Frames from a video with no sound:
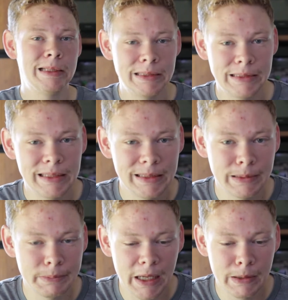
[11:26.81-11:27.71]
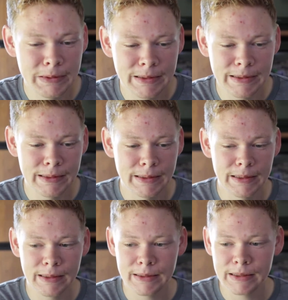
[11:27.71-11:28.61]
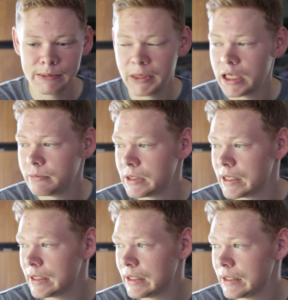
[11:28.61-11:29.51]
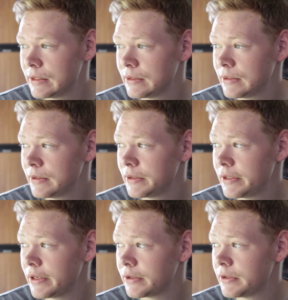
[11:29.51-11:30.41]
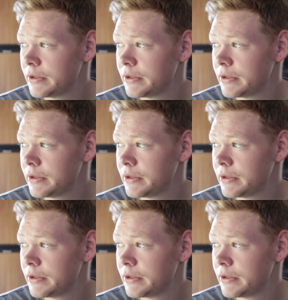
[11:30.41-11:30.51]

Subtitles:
That's about my thing.